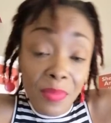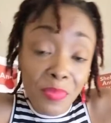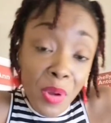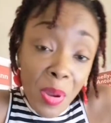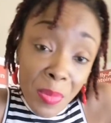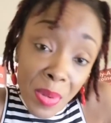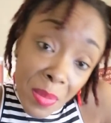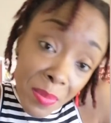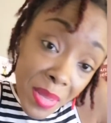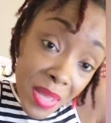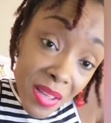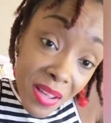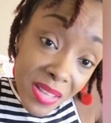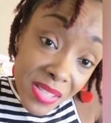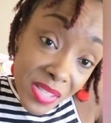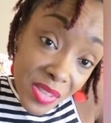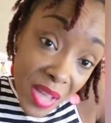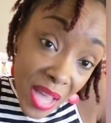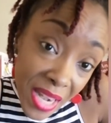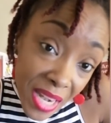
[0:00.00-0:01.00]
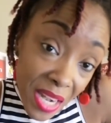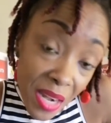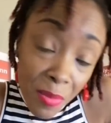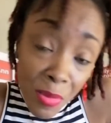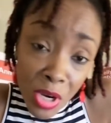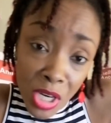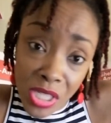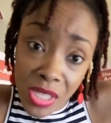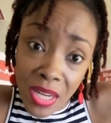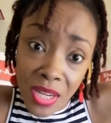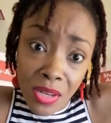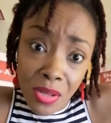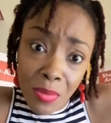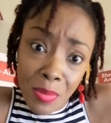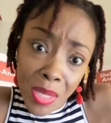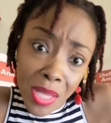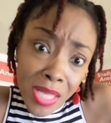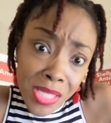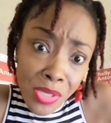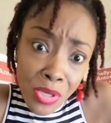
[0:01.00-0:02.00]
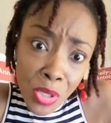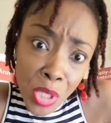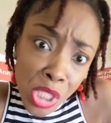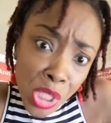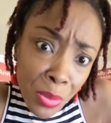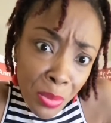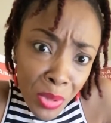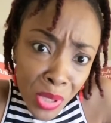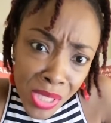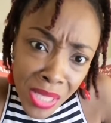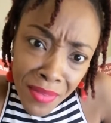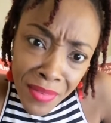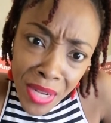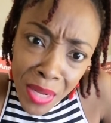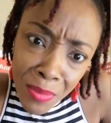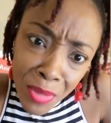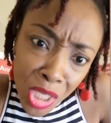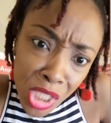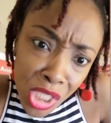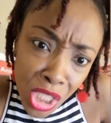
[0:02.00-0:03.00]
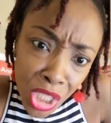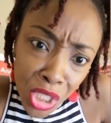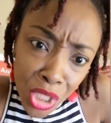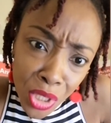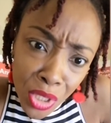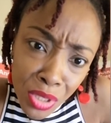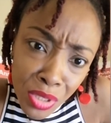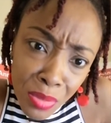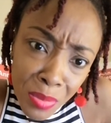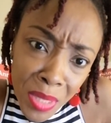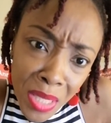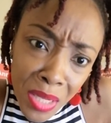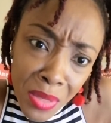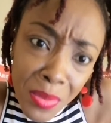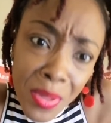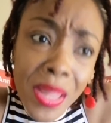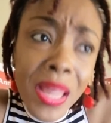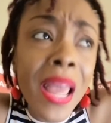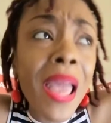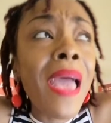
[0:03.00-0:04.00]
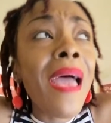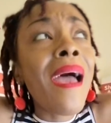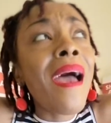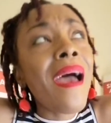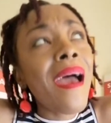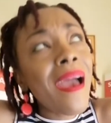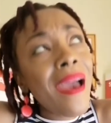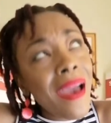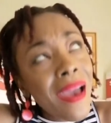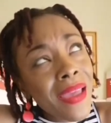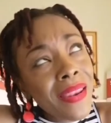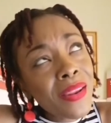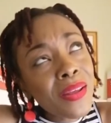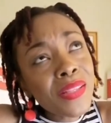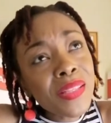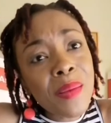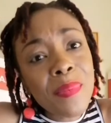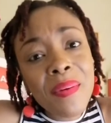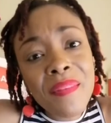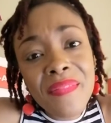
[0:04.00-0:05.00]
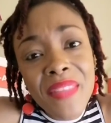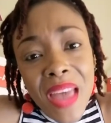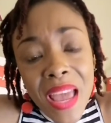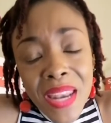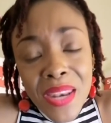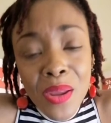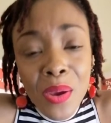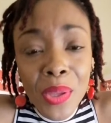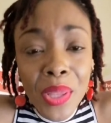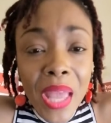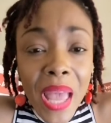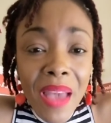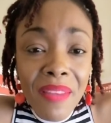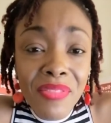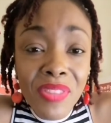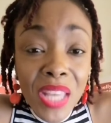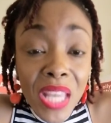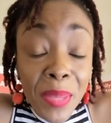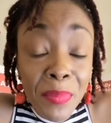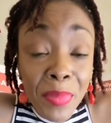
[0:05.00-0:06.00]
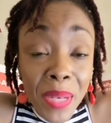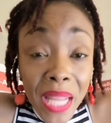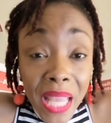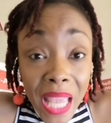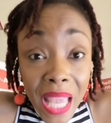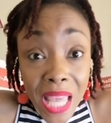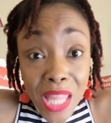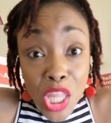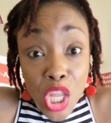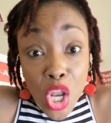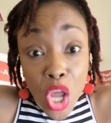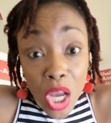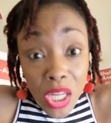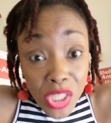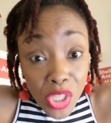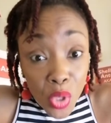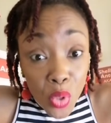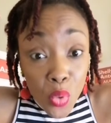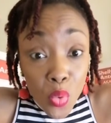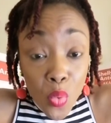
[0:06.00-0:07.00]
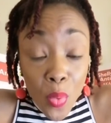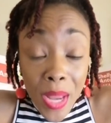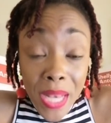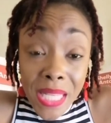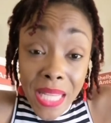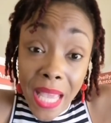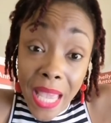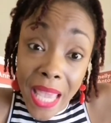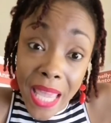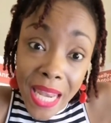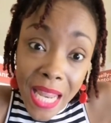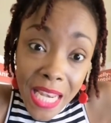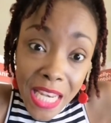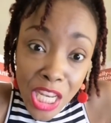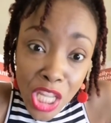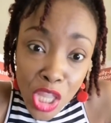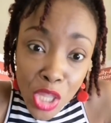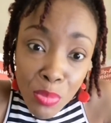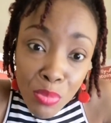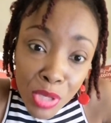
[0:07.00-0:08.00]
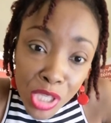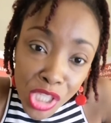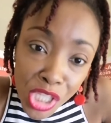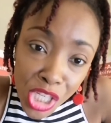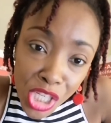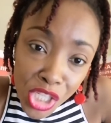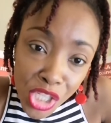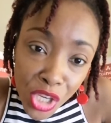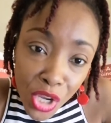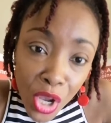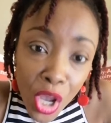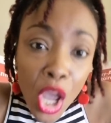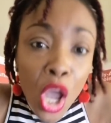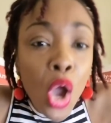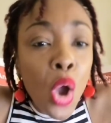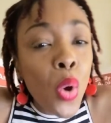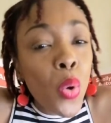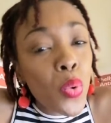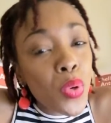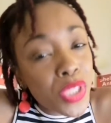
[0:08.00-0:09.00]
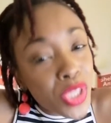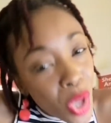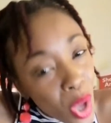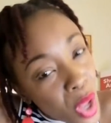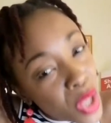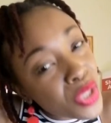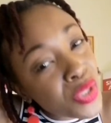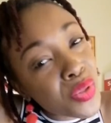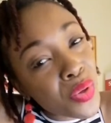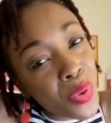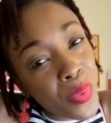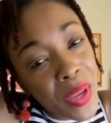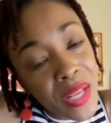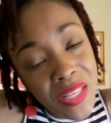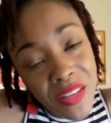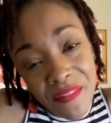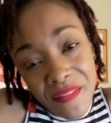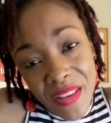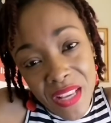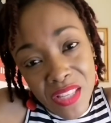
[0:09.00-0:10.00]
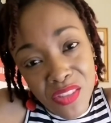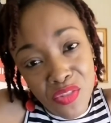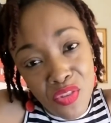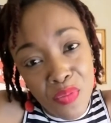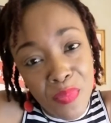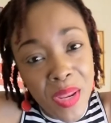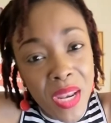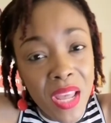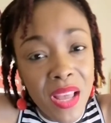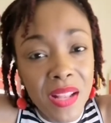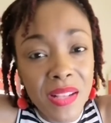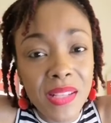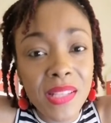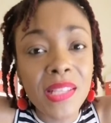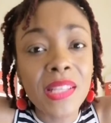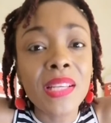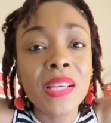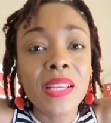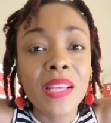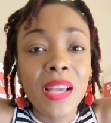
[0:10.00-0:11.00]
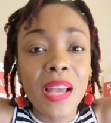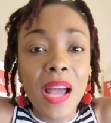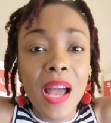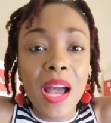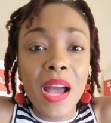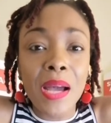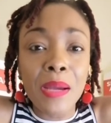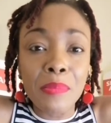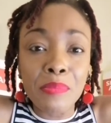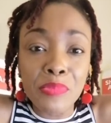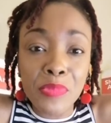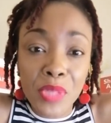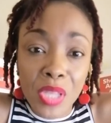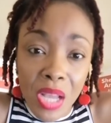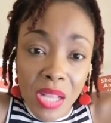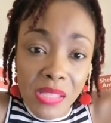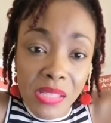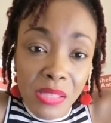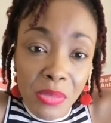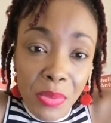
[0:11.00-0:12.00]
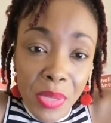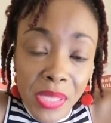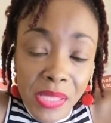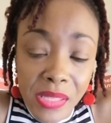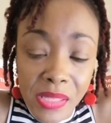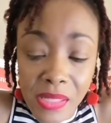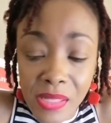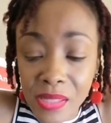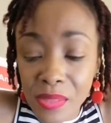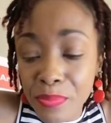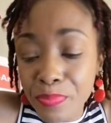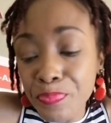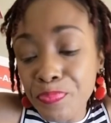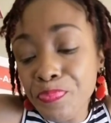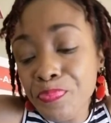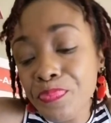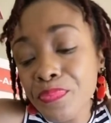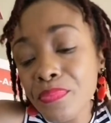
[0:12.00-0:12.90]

a problem because you had an abortion done, because you're not supposed to have an abortion done to begin with. And on top of that, now you have to implicate the doctor who went ahead and did the procedure, who's also going to face criminal consequences.